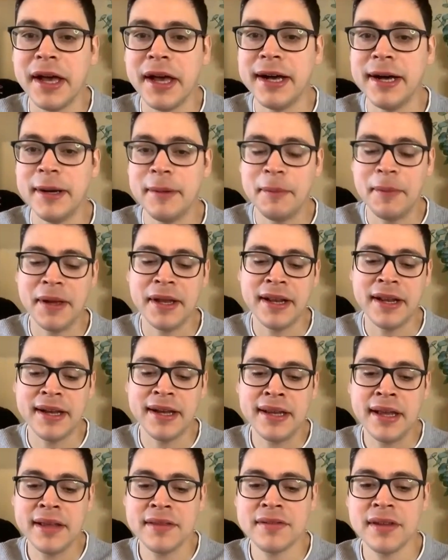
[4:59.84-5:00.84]
Um, and,
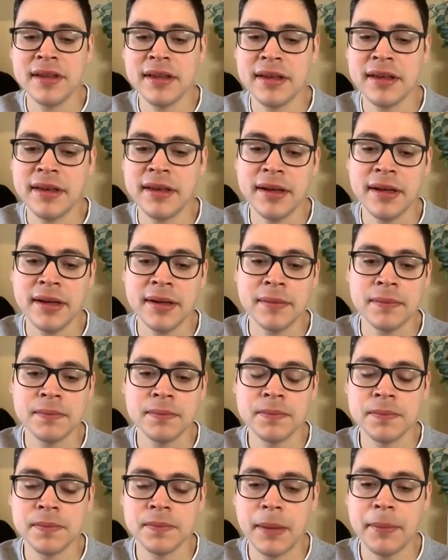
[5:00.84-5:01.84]
and I think, uh,
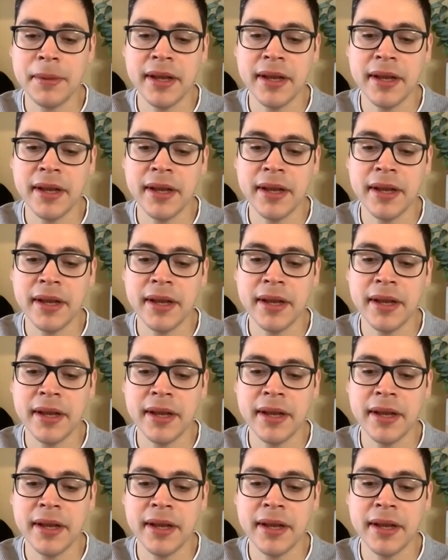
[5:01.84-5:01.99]
I